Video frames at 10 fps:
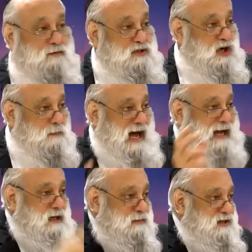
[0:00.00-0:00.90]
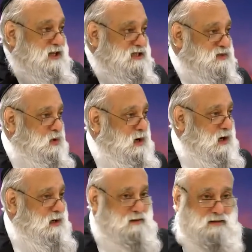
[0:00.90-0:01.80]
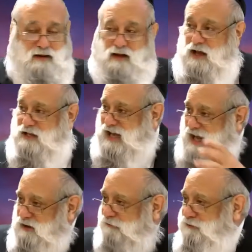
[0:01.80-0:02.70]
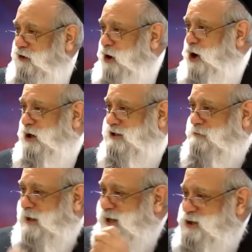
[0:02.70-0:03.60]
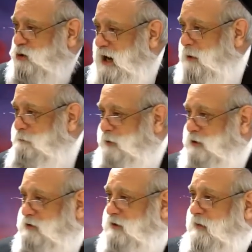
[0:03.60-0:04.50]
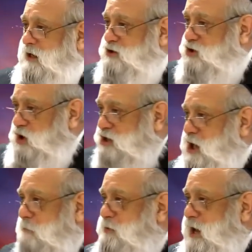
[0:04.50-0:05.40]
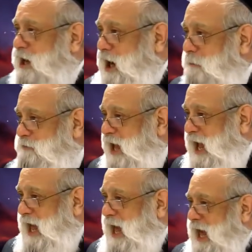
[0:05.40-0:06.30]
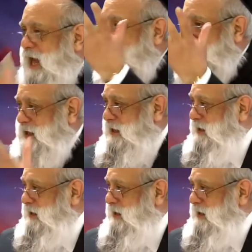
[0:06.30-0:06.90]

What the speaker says: Kavod Shamayim in this world, it's on the floor, it's being trampled. Zusha, pick up the hay.